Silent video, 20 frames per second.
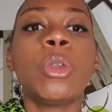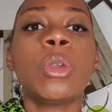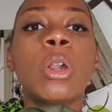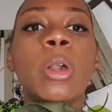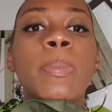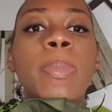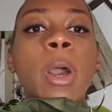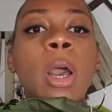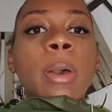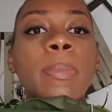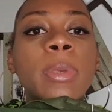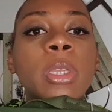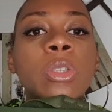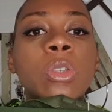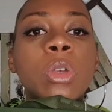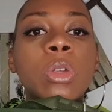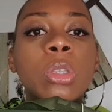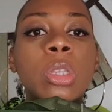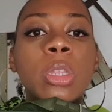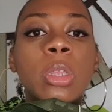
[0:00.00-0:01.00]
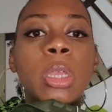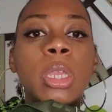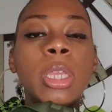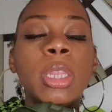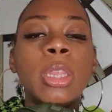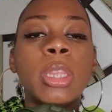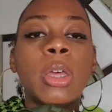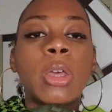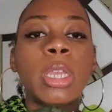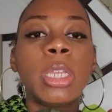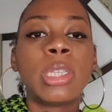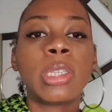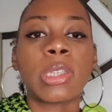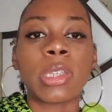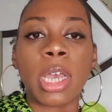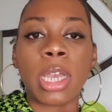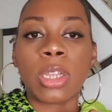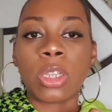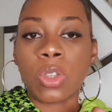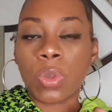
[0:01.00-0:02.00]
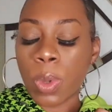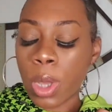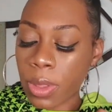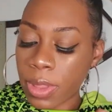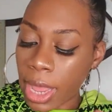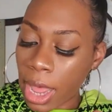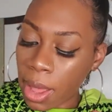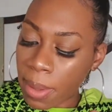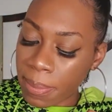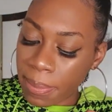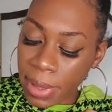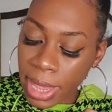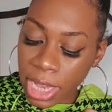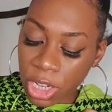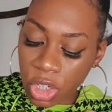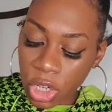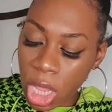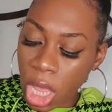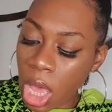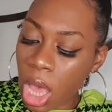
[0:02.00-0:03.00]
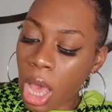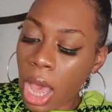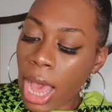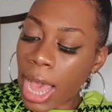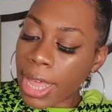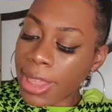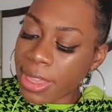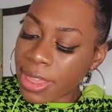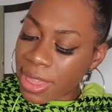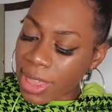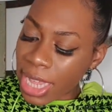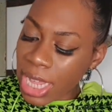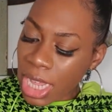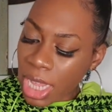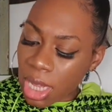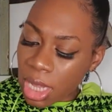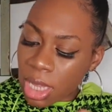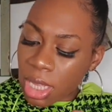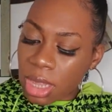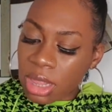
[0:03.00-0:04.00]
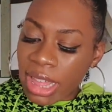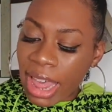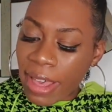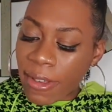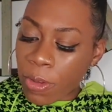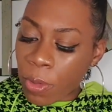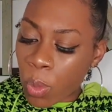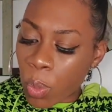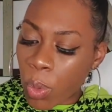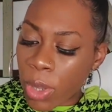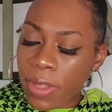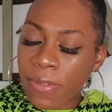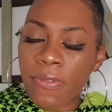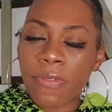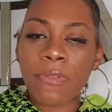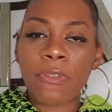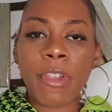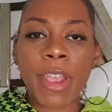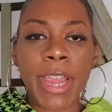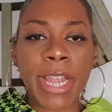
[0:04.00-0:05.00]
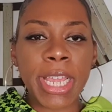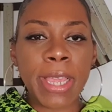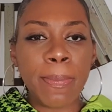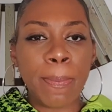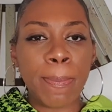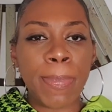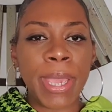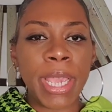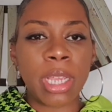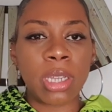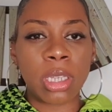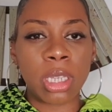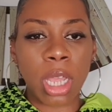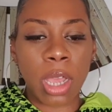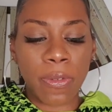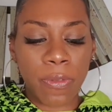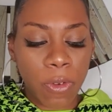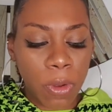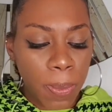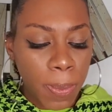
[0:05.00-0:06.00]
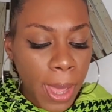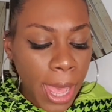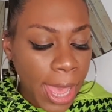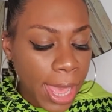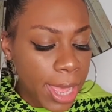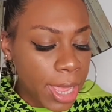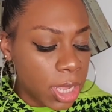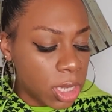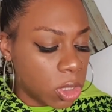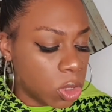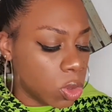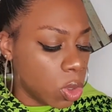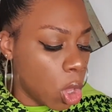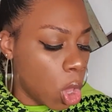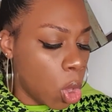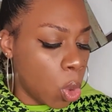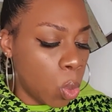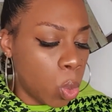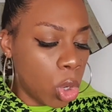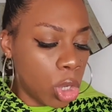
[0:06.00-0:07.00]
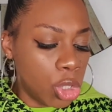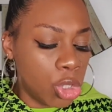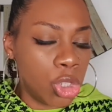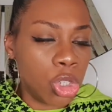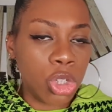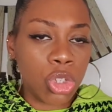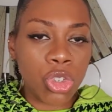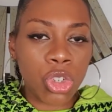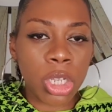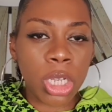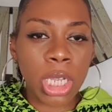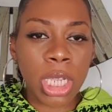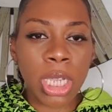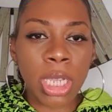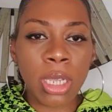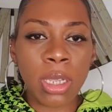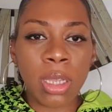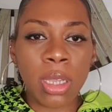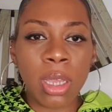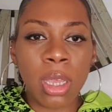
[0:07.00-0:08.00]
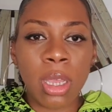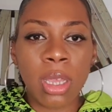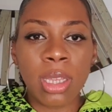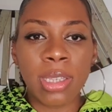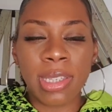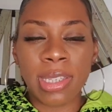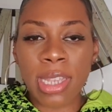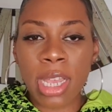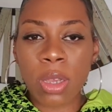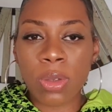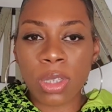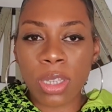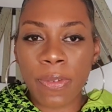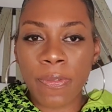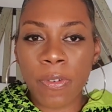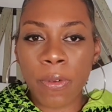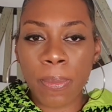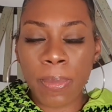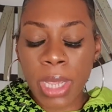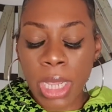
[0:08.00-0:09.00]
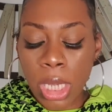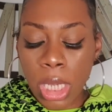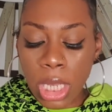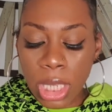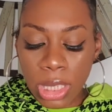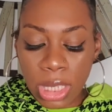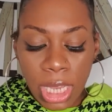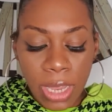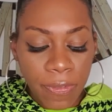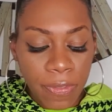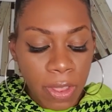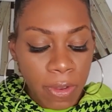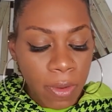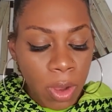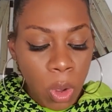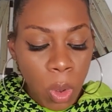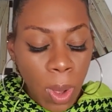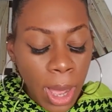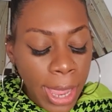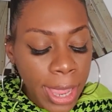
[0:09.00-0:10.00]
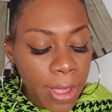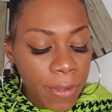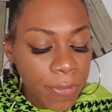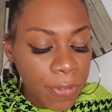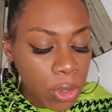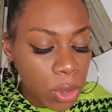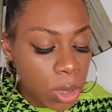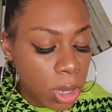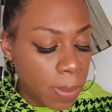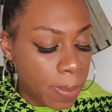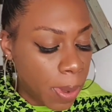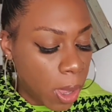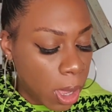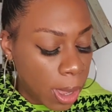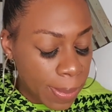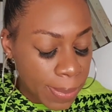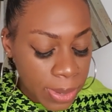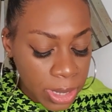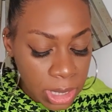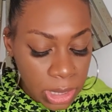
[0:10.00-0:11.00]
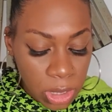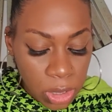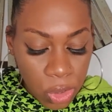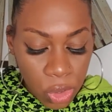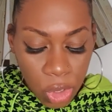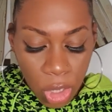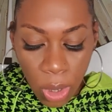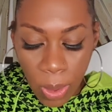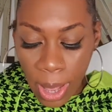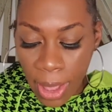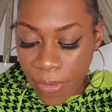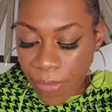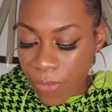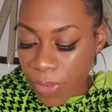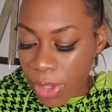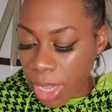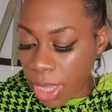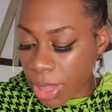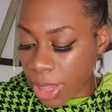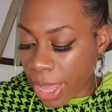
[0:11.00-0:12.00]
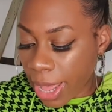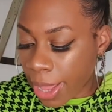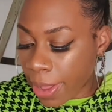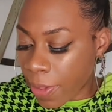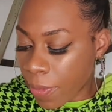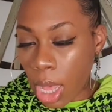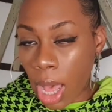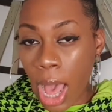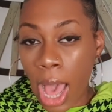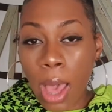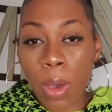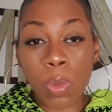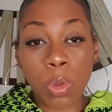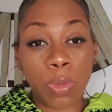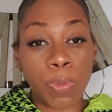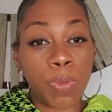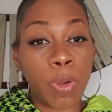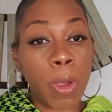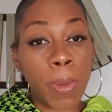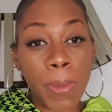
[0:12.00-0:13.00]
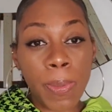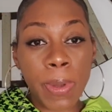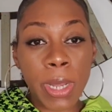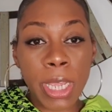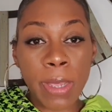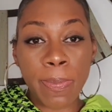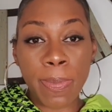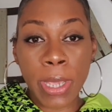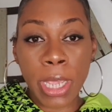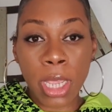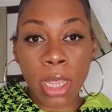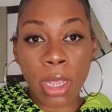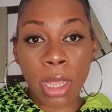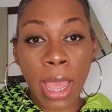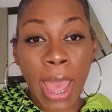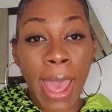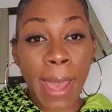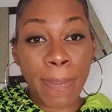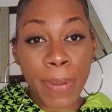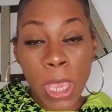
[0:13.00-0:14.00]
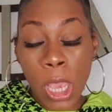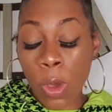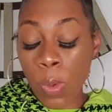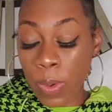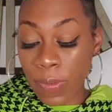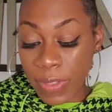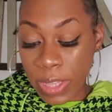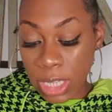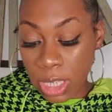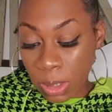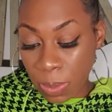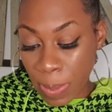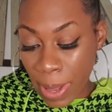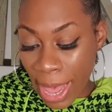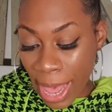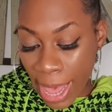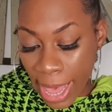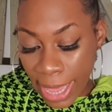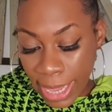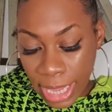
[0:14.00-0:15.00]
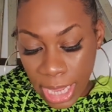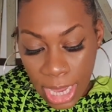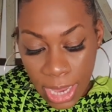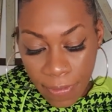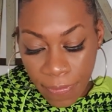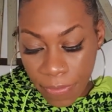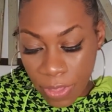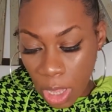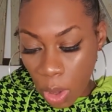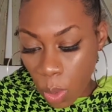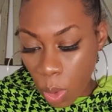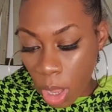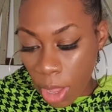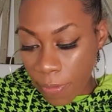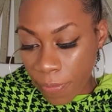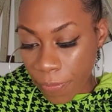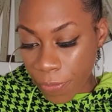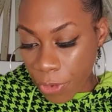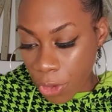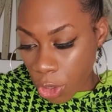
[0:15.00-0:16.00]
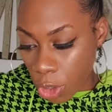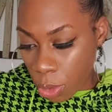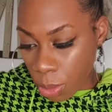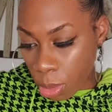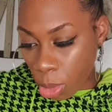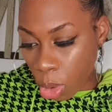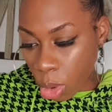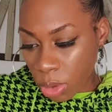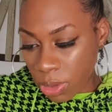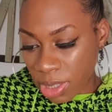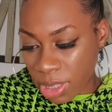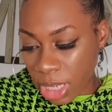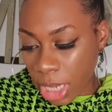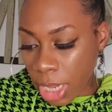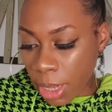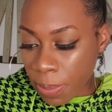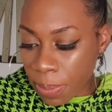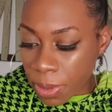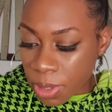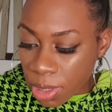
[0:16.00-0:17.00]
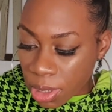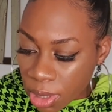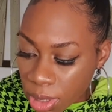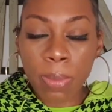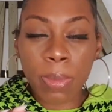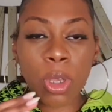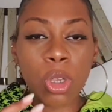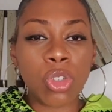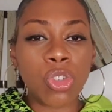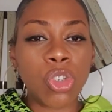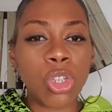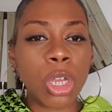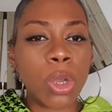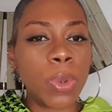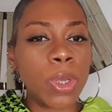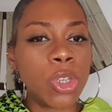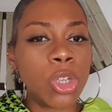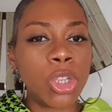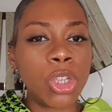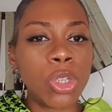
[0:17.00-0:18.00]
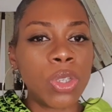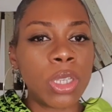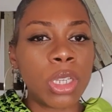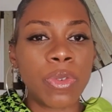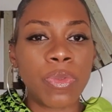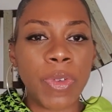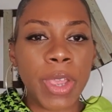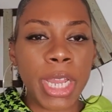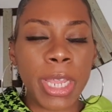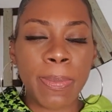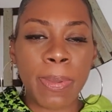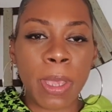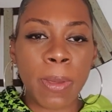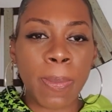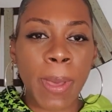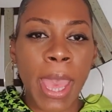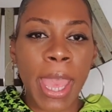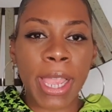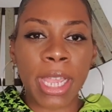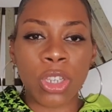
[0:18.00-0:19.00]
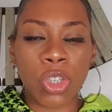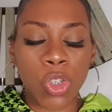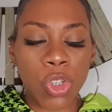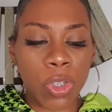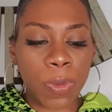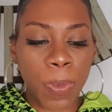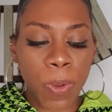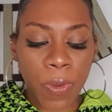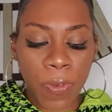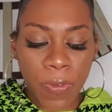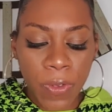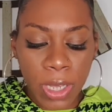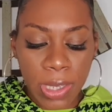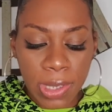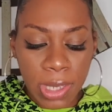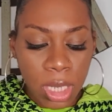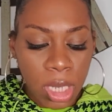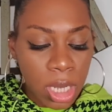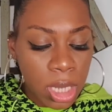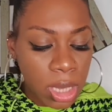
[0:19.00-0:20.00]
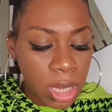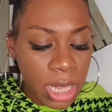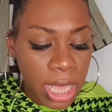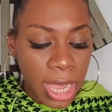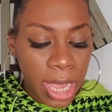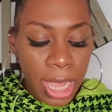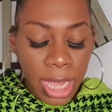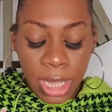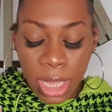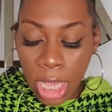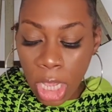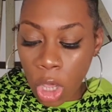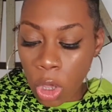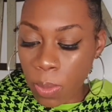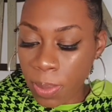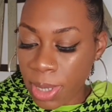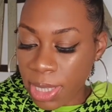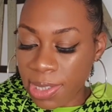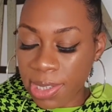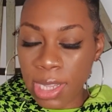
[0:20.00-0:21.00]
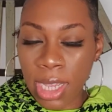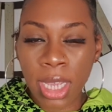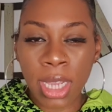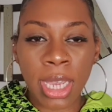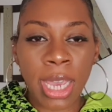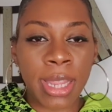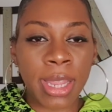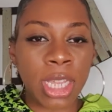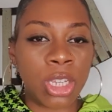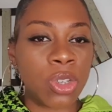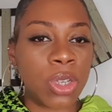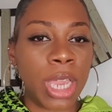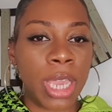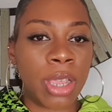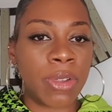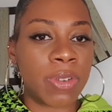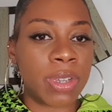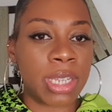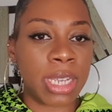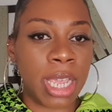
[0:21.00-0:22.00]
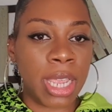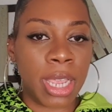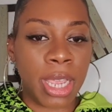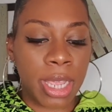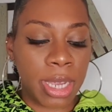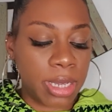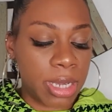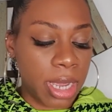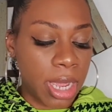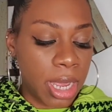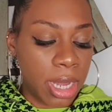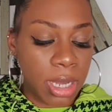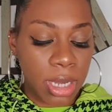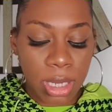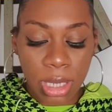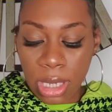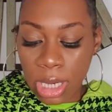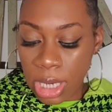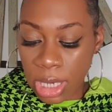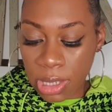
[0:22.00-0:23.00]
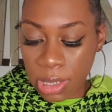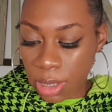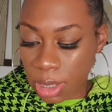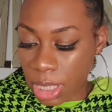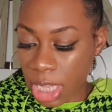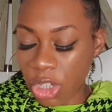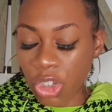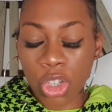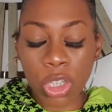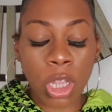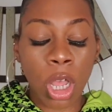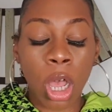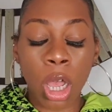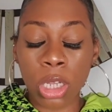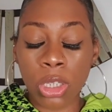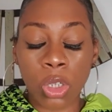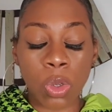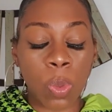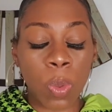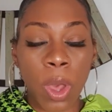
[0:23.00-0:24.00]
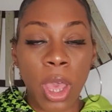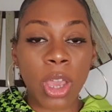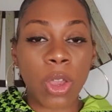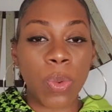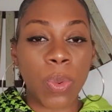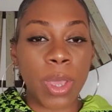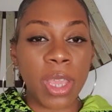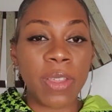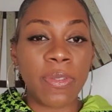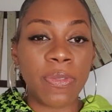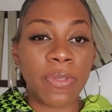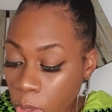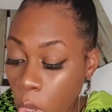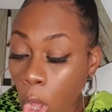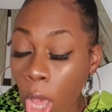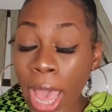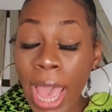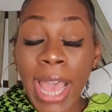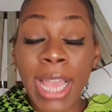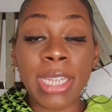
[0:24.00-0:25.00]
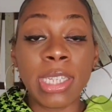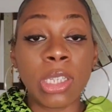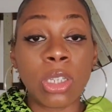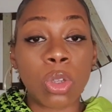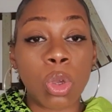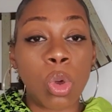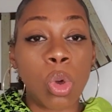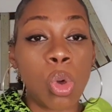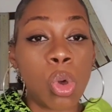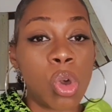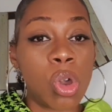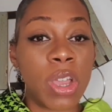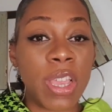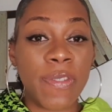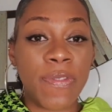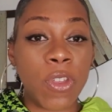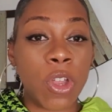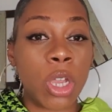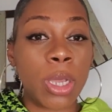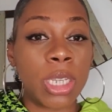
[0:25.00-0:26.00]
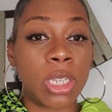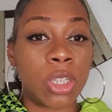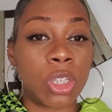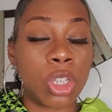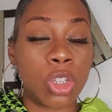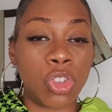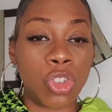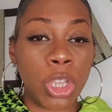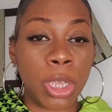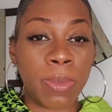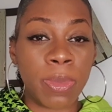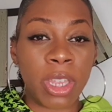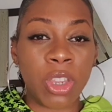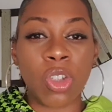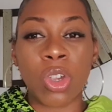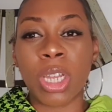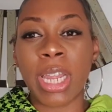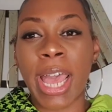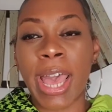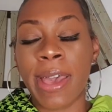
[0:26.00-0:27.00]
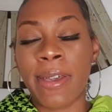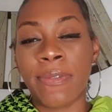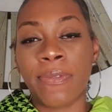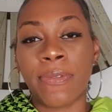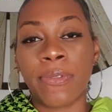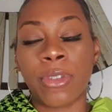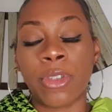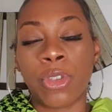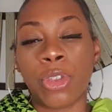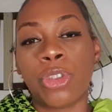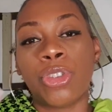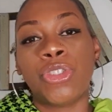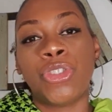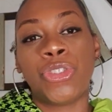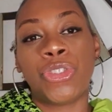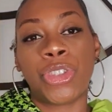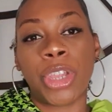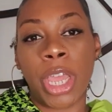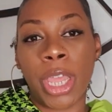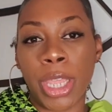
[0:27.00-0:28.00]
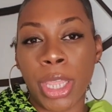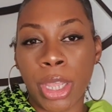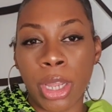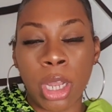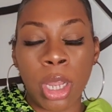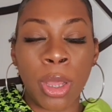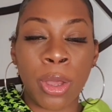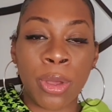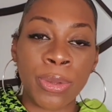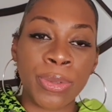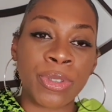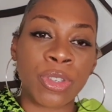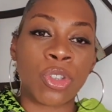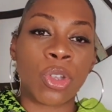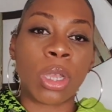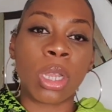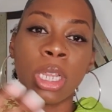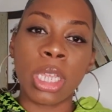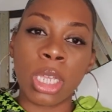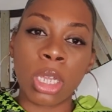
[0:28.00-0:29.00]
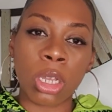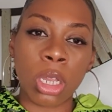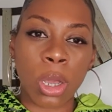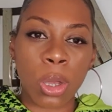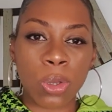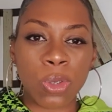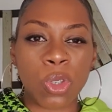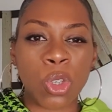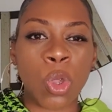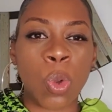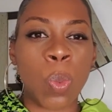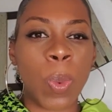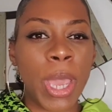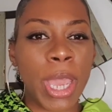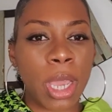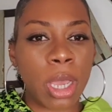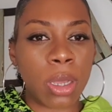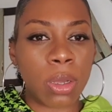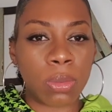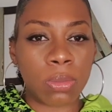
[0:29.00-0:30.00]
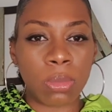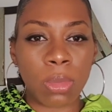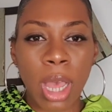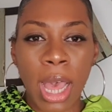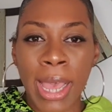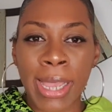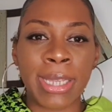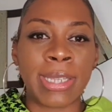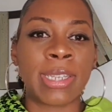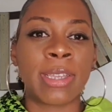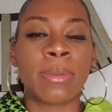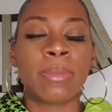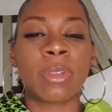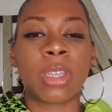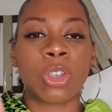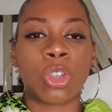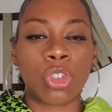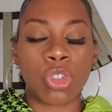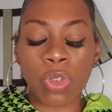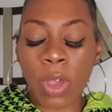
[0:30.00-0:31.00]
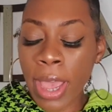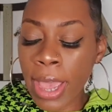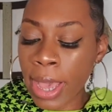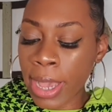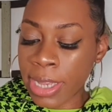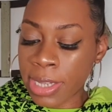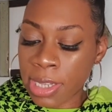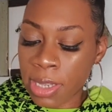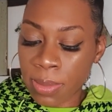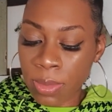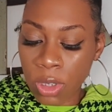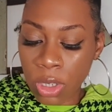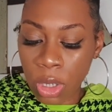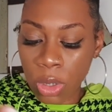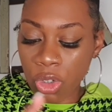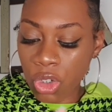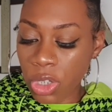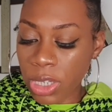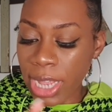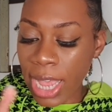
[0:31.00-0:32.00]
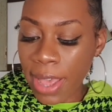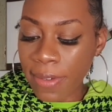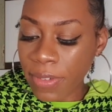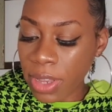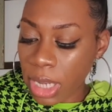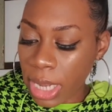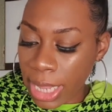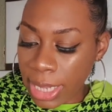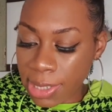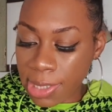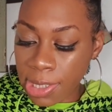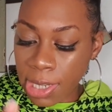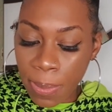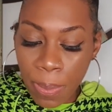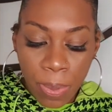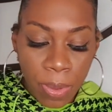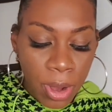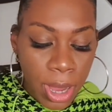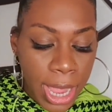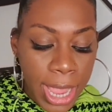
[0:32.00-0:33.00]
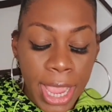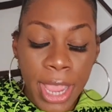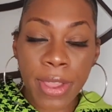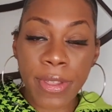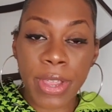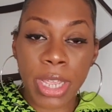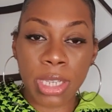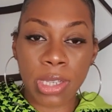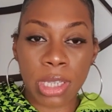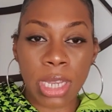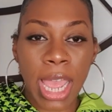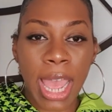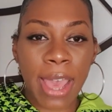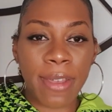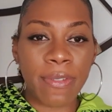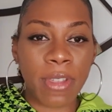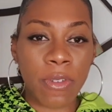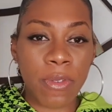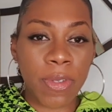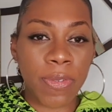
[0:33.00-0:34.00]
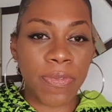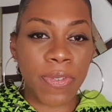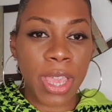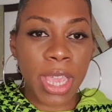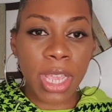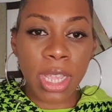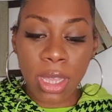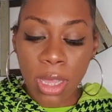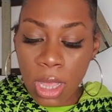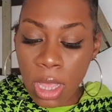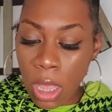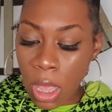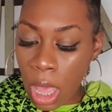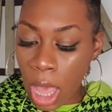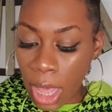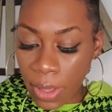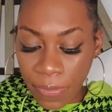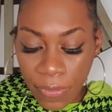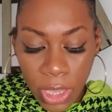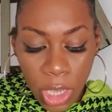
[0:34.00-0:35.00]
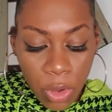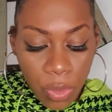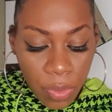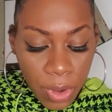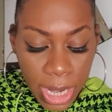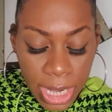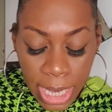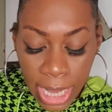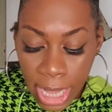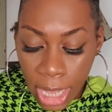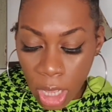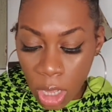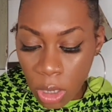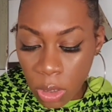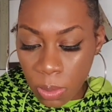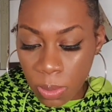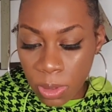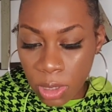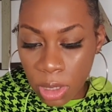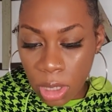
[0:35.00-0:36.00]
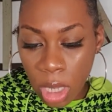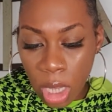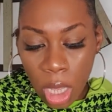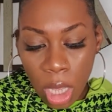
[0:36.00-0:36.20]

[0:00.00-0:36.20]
compartments in the inside as well that are mesh. I think that with really big duffel bags, what usually sells it for me is if there are quite a few compartments. So I think that I would probably be happier with this bag if there were a few more zips, because you know when you're using a really big bag and you just put things in there, they go missing and then you get irritated, and they're just hard to work with. And or if you're going to the gym, then you're going to have your dirty clothes and your clean clothes, or your wet items and your dry items. So just having like separate areas to have everything, I think really helps.